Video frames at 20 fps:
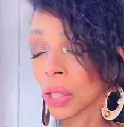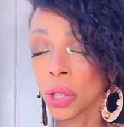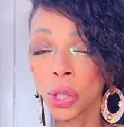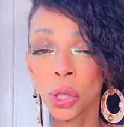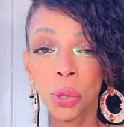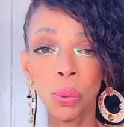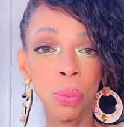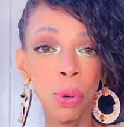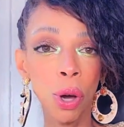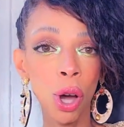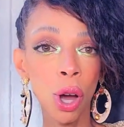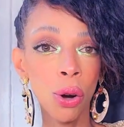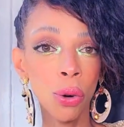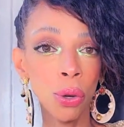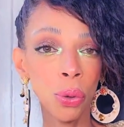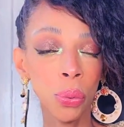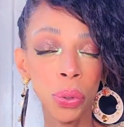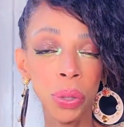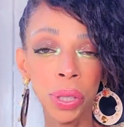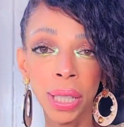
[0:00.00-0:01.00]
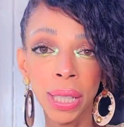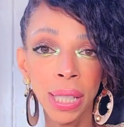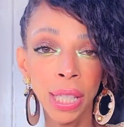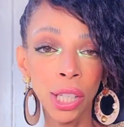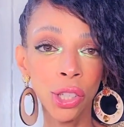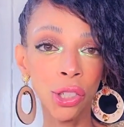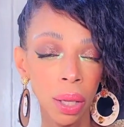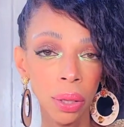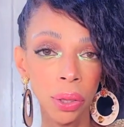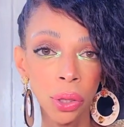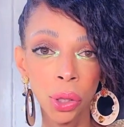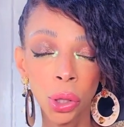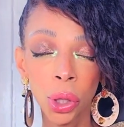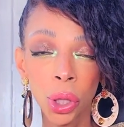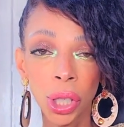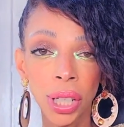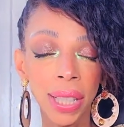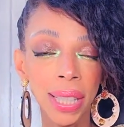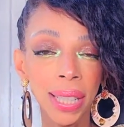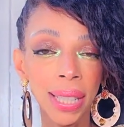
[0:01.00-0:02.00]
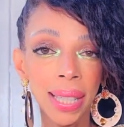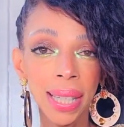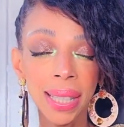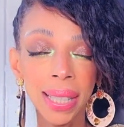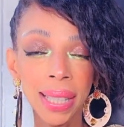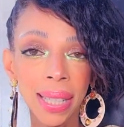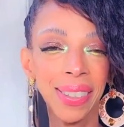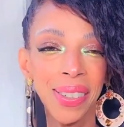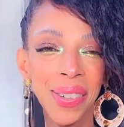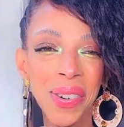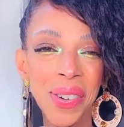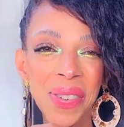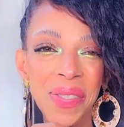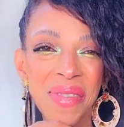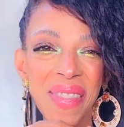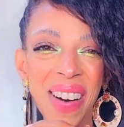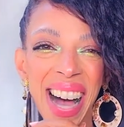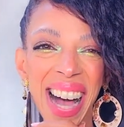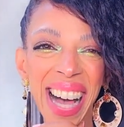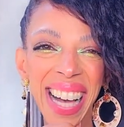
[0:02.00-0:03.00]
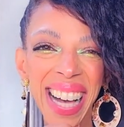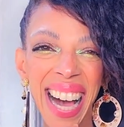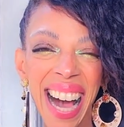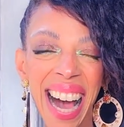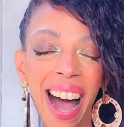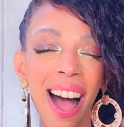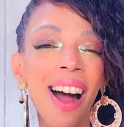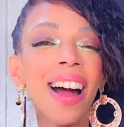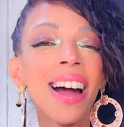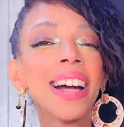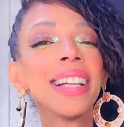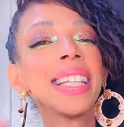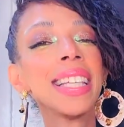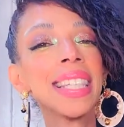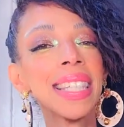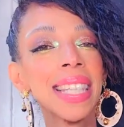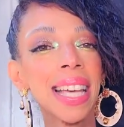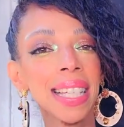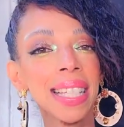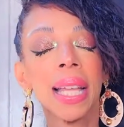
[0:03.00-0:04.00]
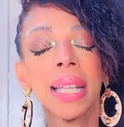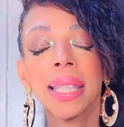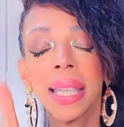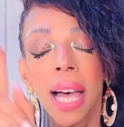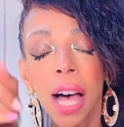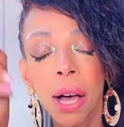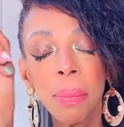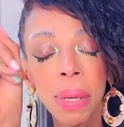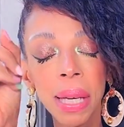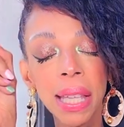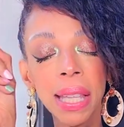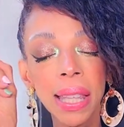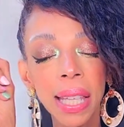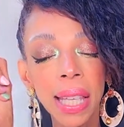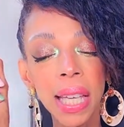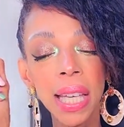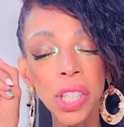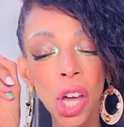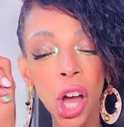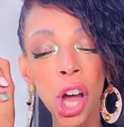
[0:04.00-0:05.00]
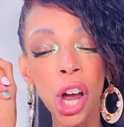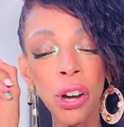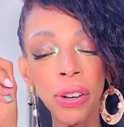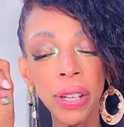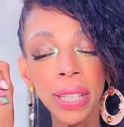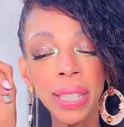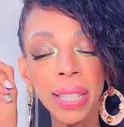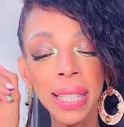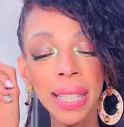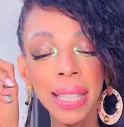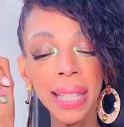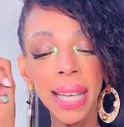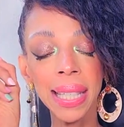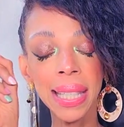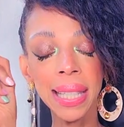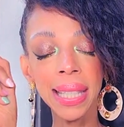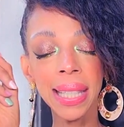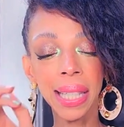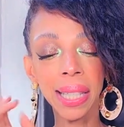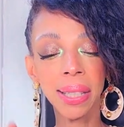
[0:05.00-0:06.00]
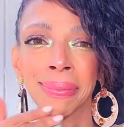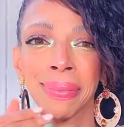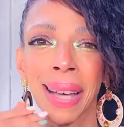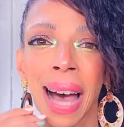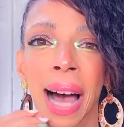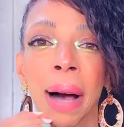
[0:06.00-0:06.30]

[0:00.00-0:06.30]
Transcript: tomorrow with a t-shirt to go to the dentist. Oh my God. Aren't these sexy? Tell me these aren't sexy.